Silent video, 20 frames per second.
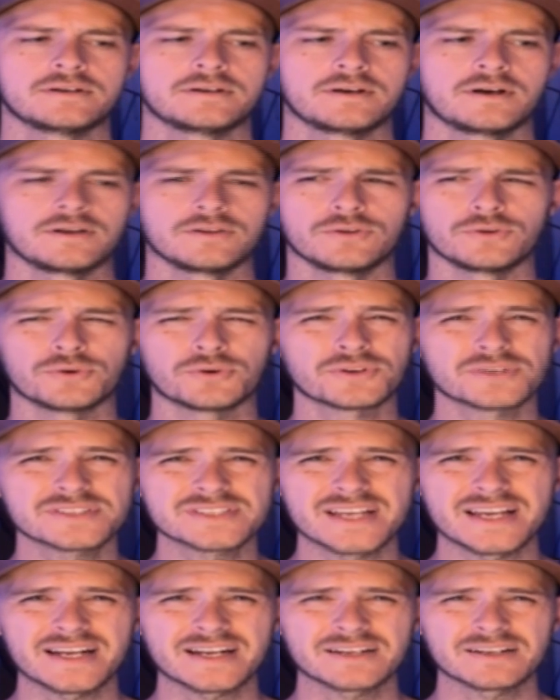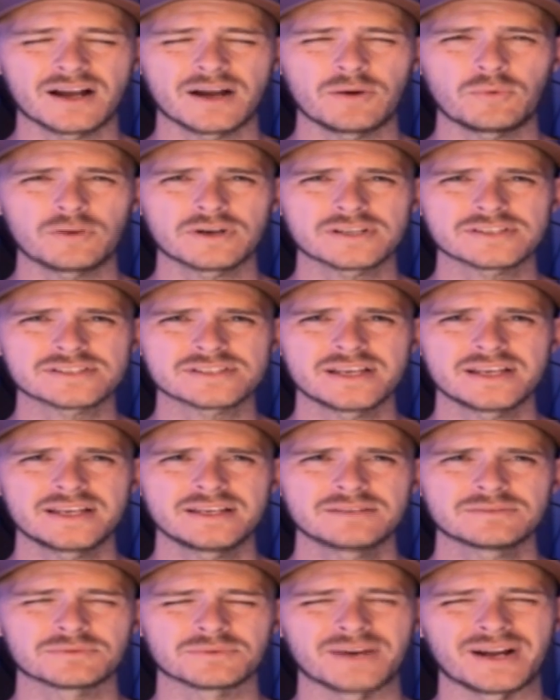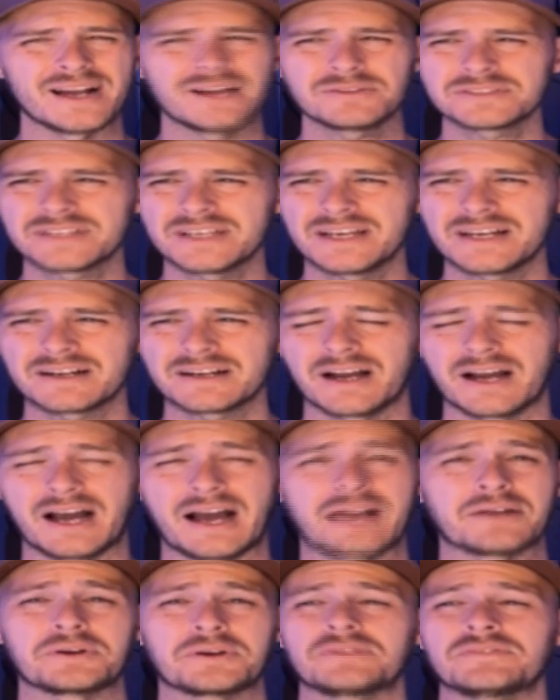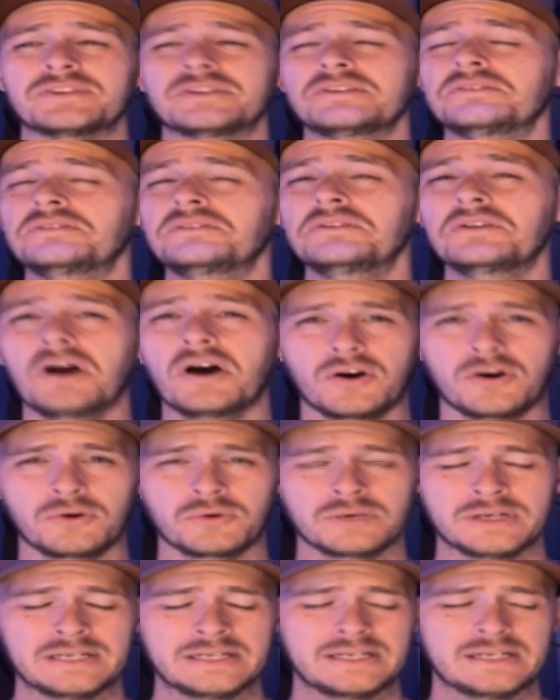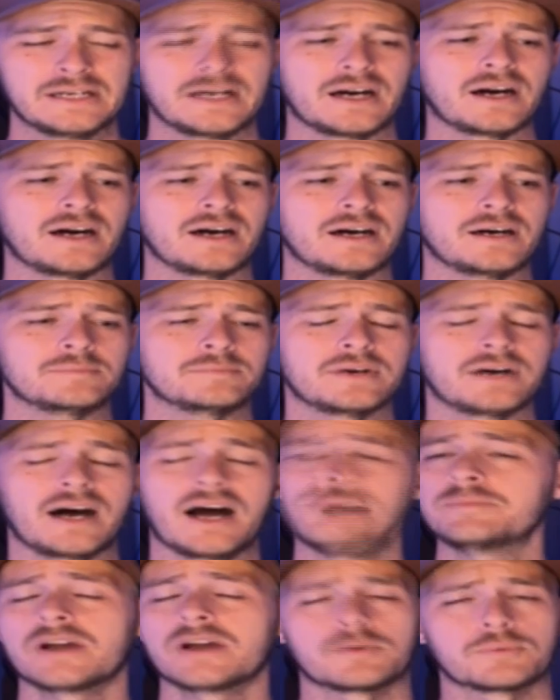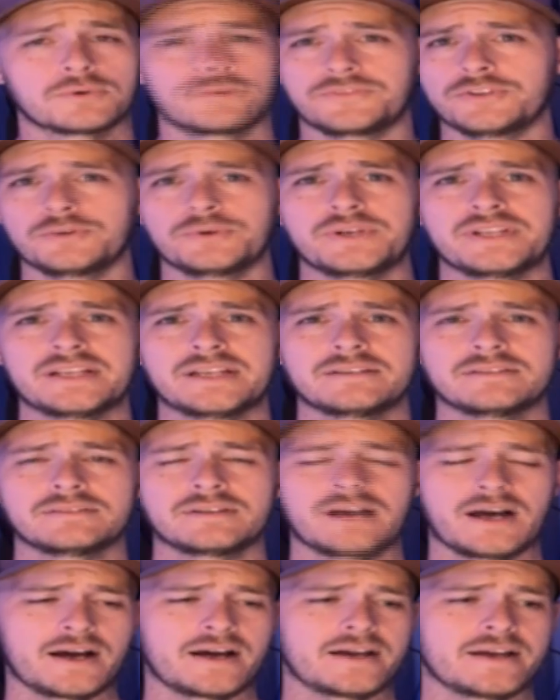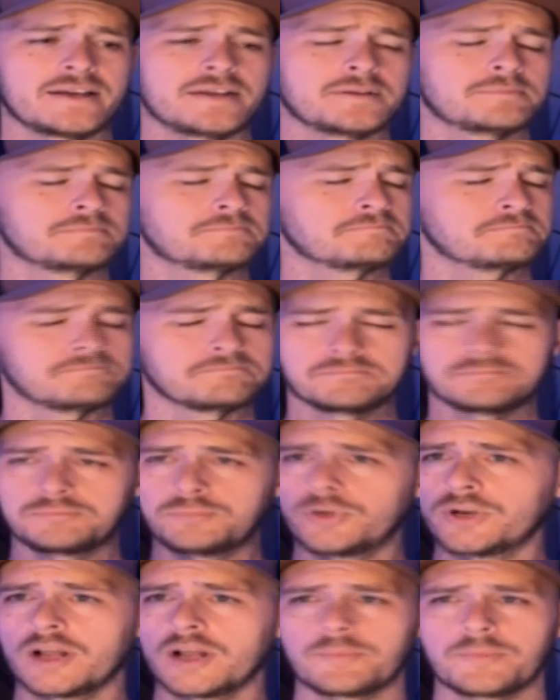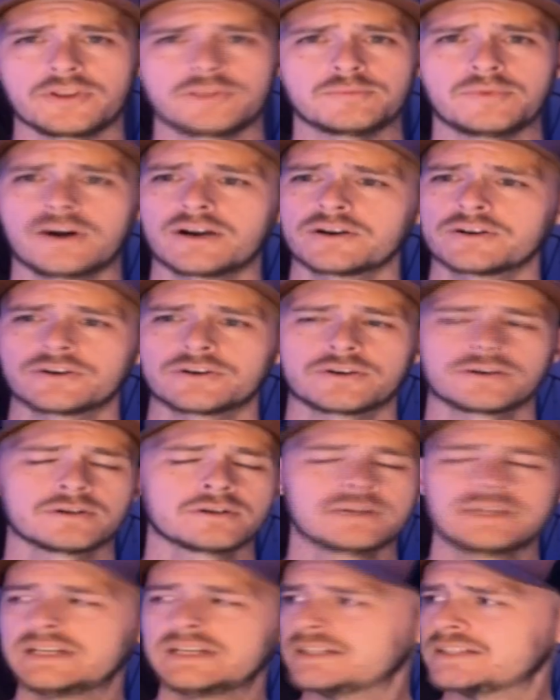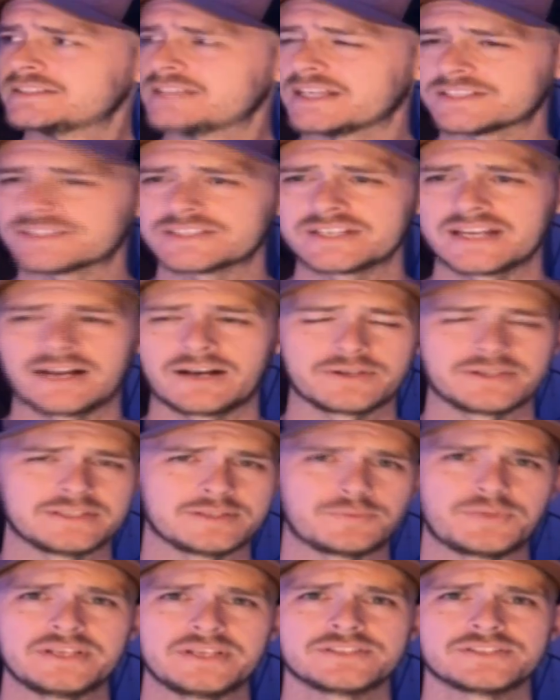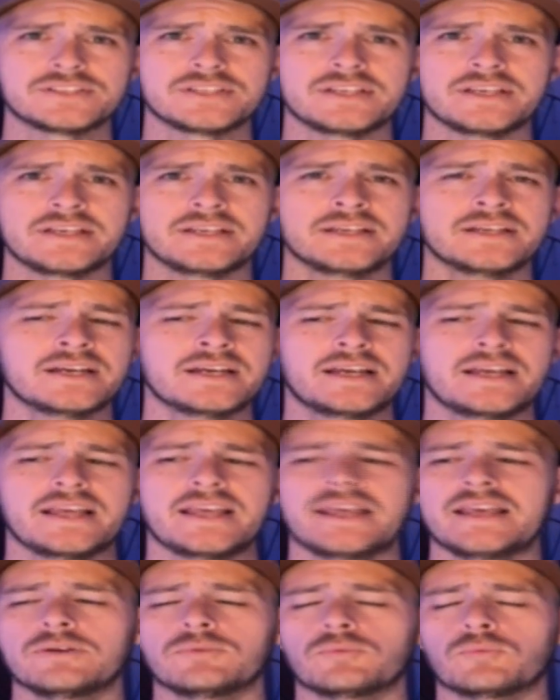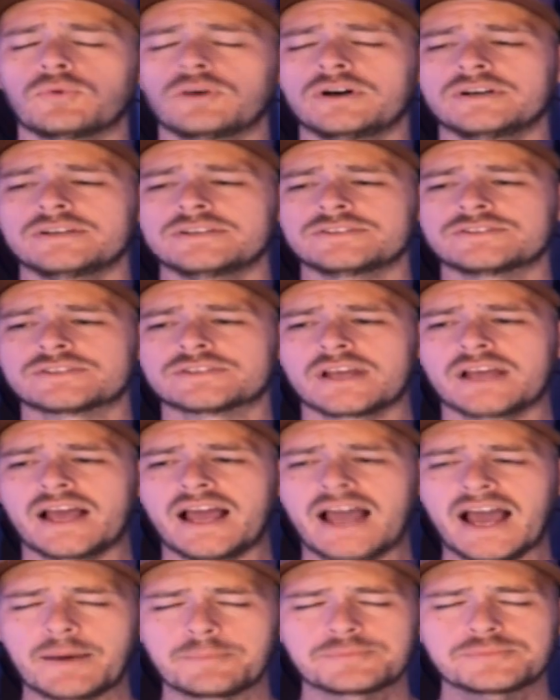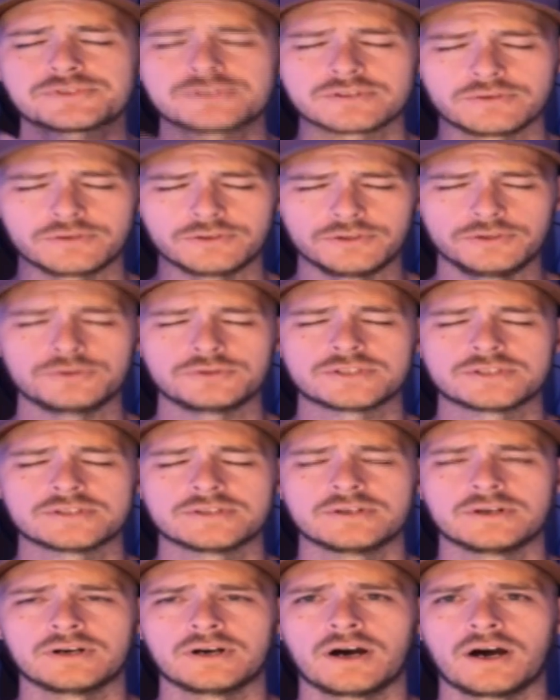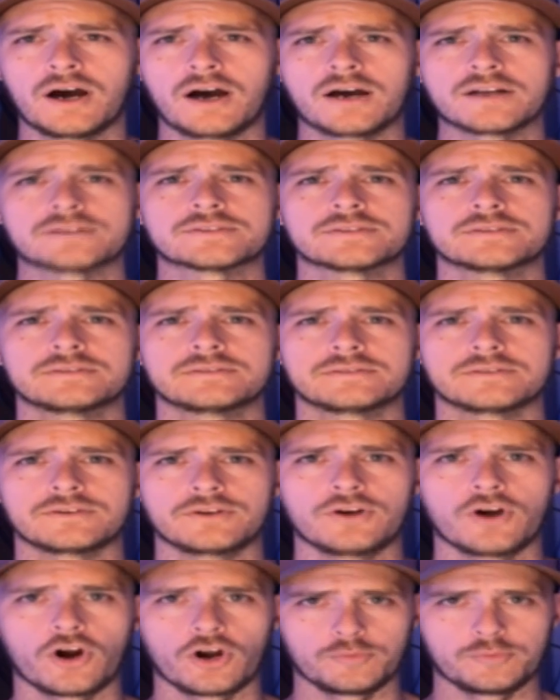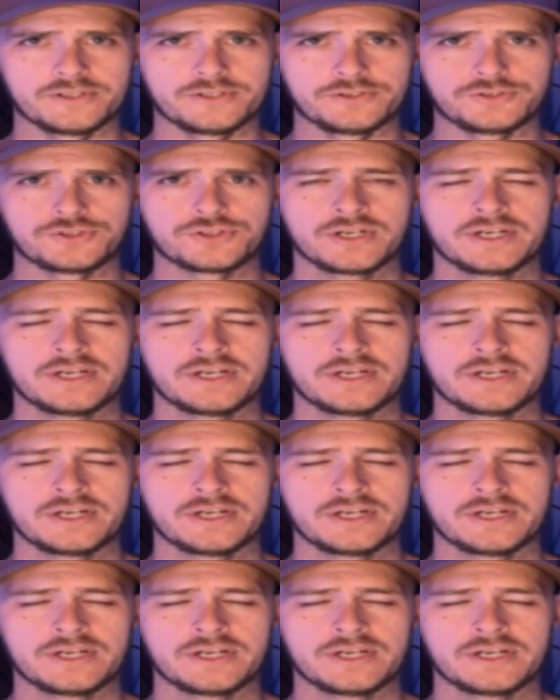Alluratech, I want to say, Raltech, I don't even know. I'm not reviewing it. I put it up on the monitor, tested it out in the PC. It was absolute hot garbage.